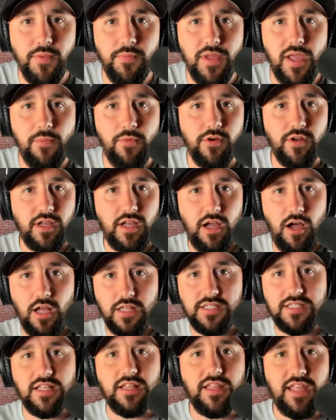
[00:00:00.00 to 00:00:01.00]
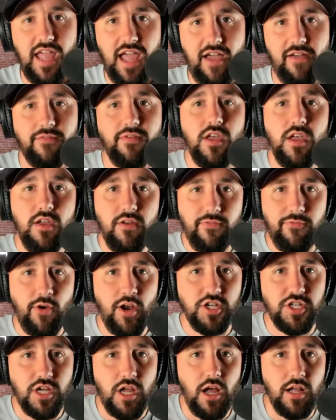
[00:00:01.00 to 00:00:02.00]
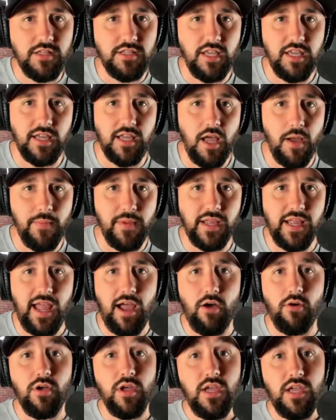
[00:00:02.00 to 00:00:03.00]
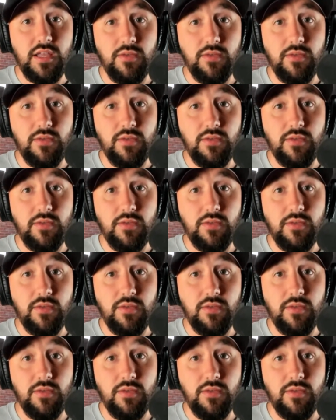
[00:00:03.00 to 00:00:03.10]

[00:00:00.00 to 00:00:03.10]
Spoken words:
be able to constantly have fresh content coming out